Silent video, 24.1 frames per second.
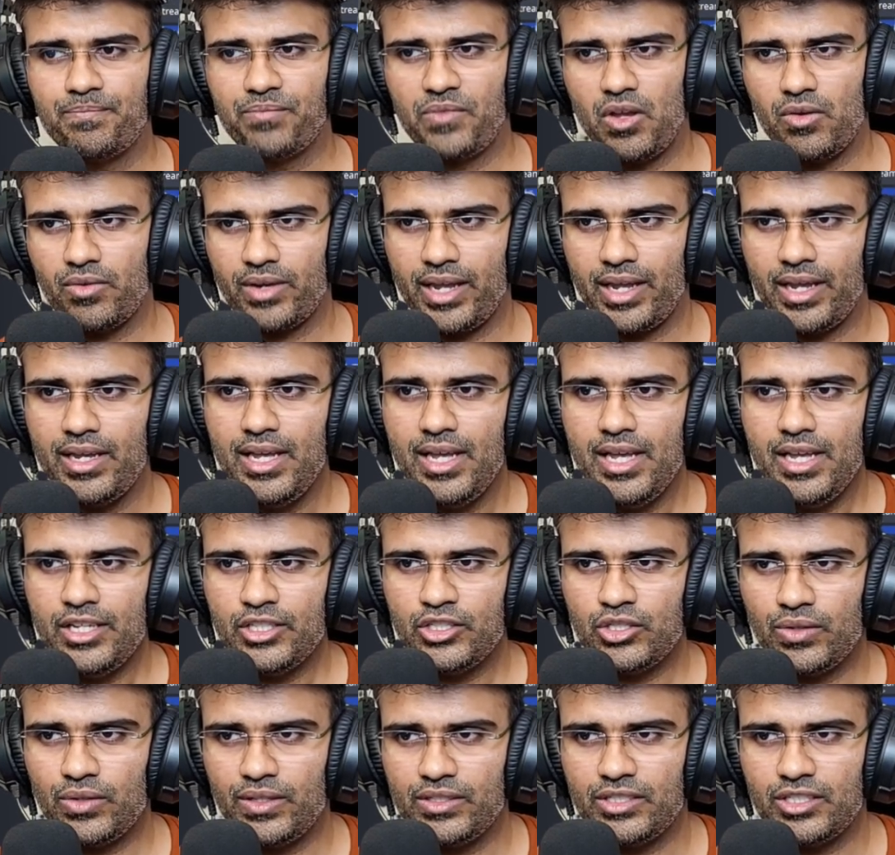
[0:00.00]
Okay,
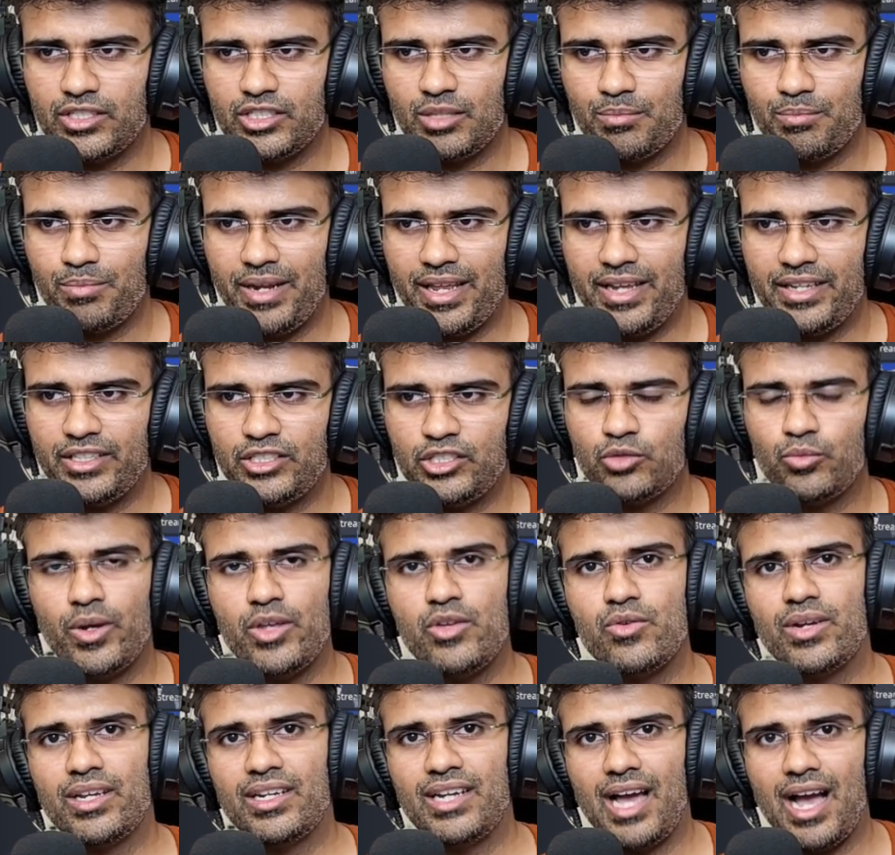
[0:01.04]
so this is the place where
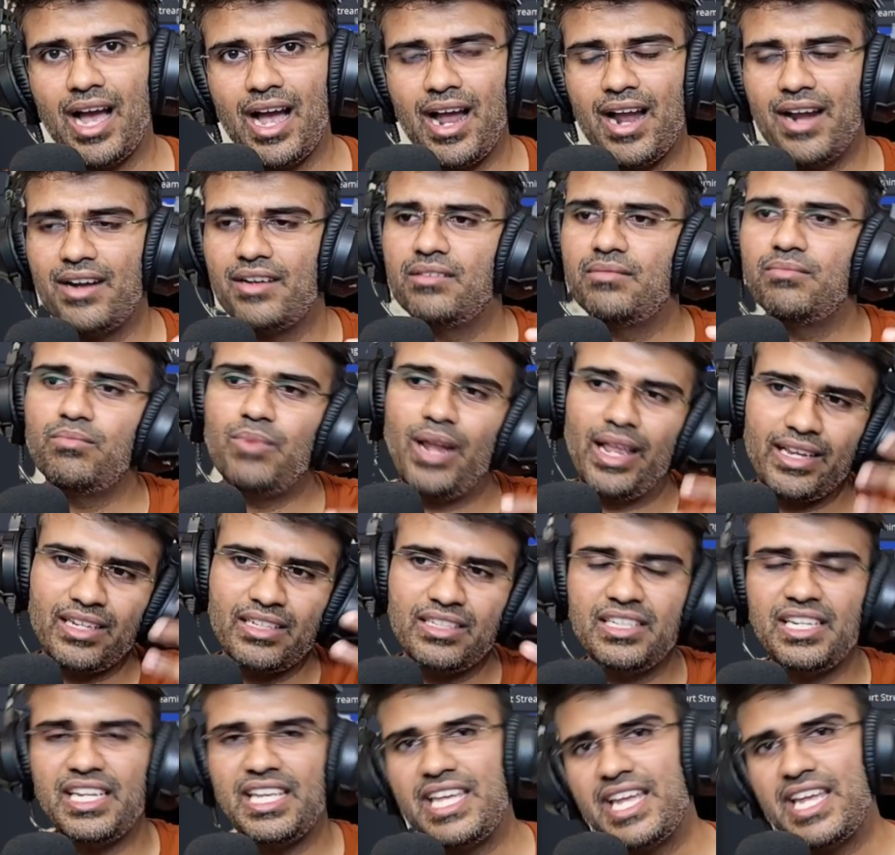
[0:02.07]
you can add like
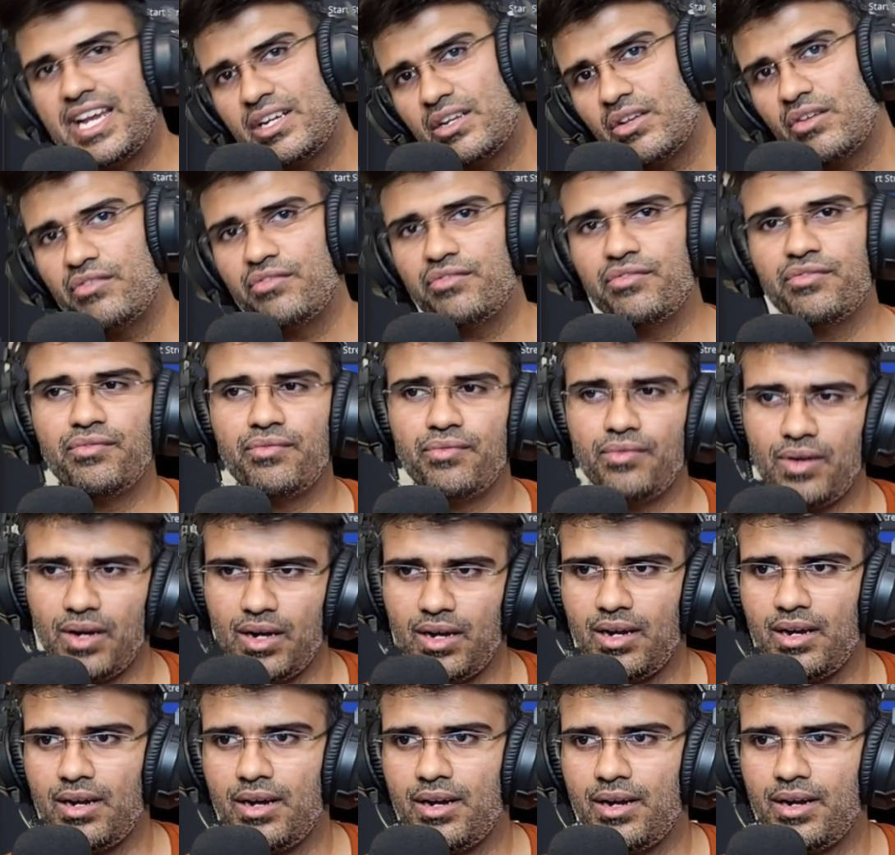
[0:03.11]
creative
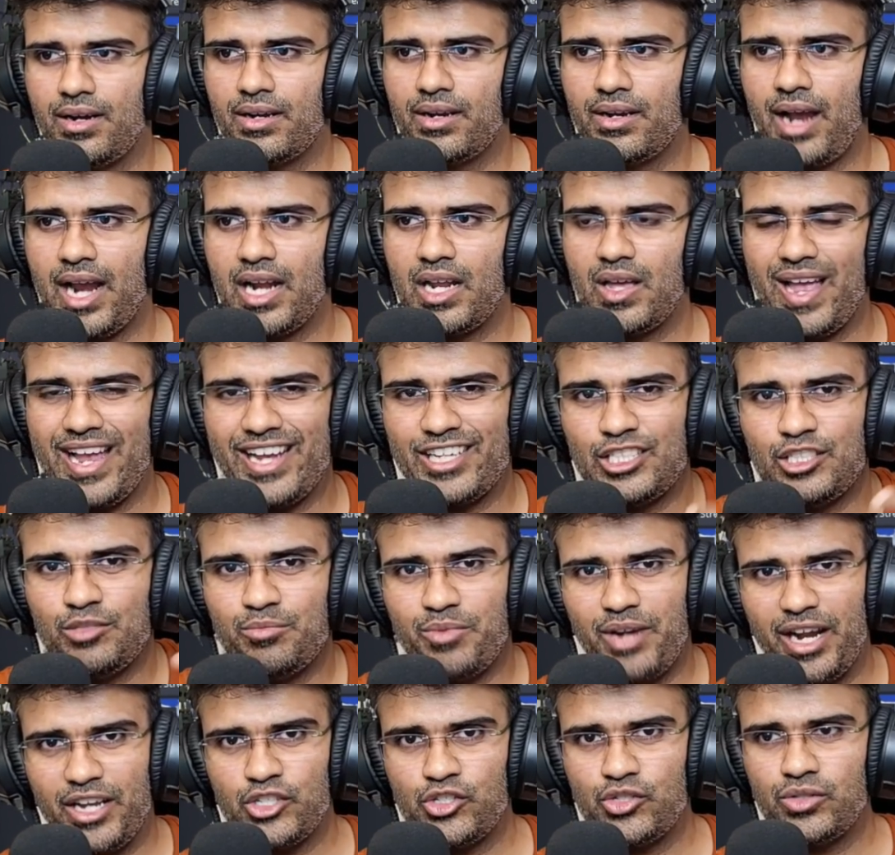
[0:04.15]
kind of
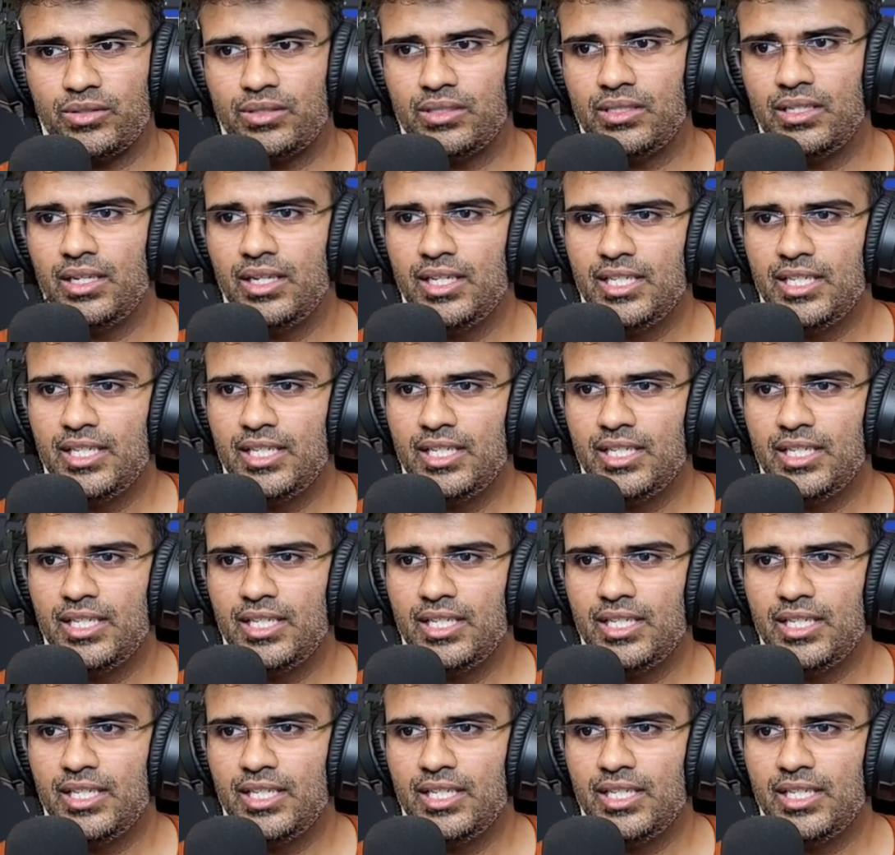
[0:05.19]
expression,